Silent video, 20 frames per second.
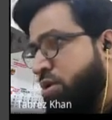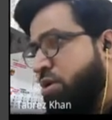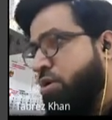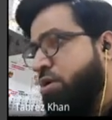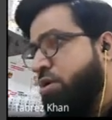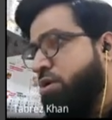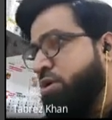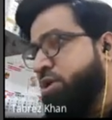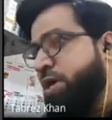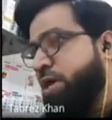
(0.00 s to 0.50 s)

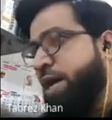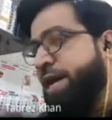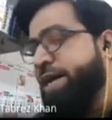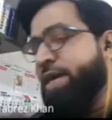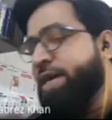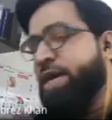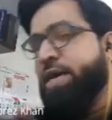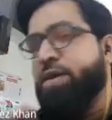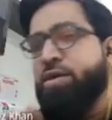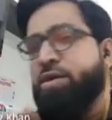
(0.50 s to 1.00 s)
or I
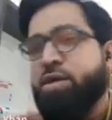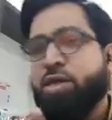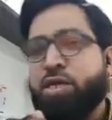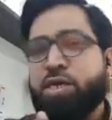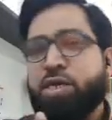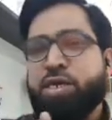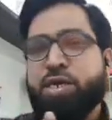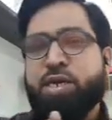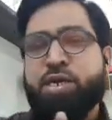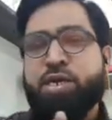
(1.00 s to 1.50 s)
can
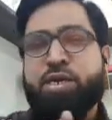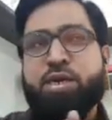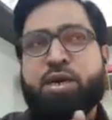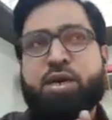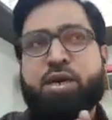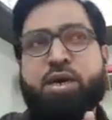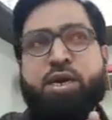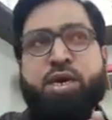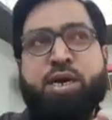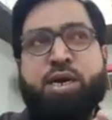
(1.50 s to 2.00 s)
return
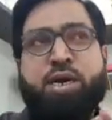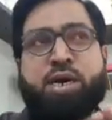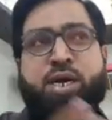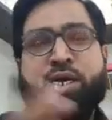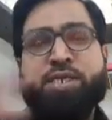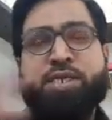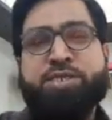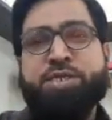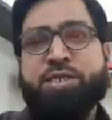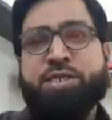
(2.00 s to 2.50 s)
a
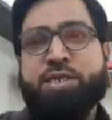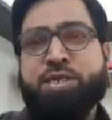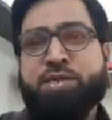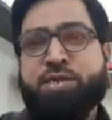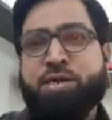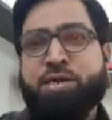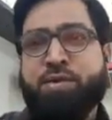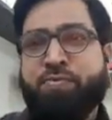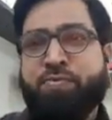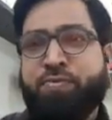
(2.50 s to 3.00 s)
collection
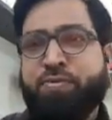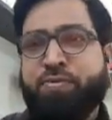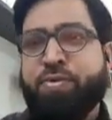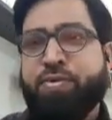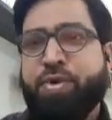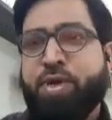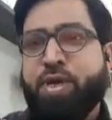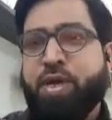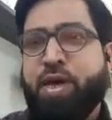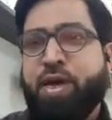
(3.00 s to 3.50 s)
itself.
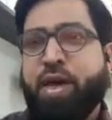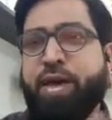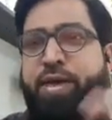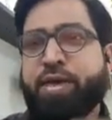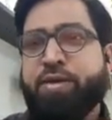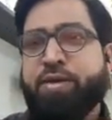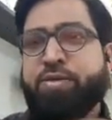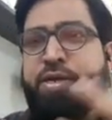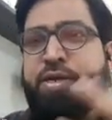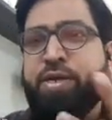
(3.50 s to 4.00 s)
I can